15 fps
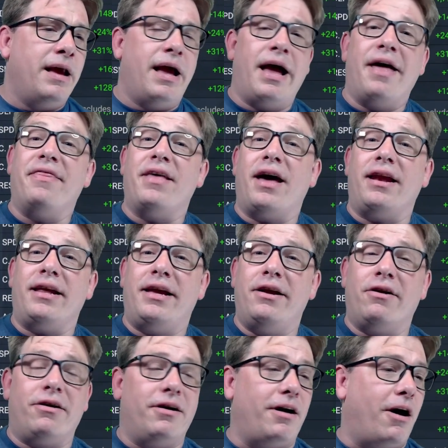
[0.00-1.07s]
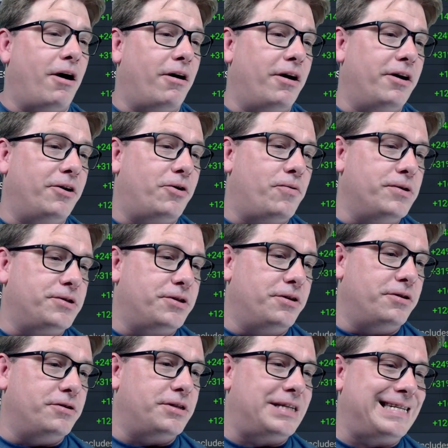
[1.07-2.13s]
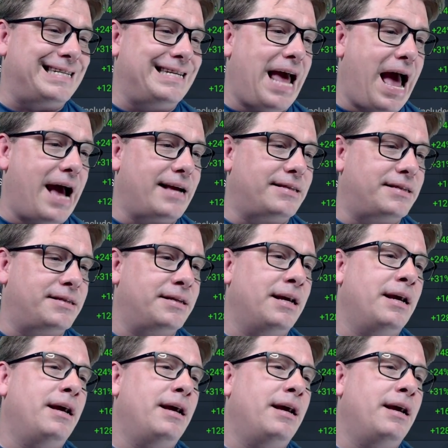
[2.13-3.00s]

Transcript: And then here are Inquisitor's stats.